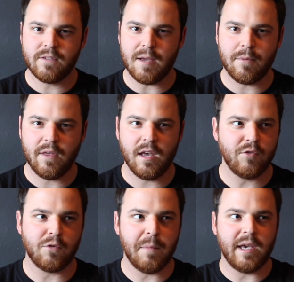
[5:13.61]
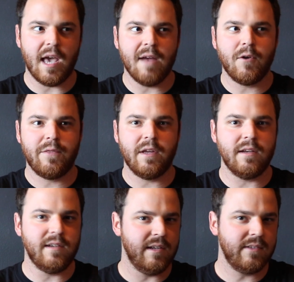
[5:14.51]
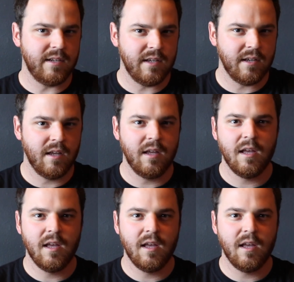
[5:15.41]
type thing and just make everything Disney?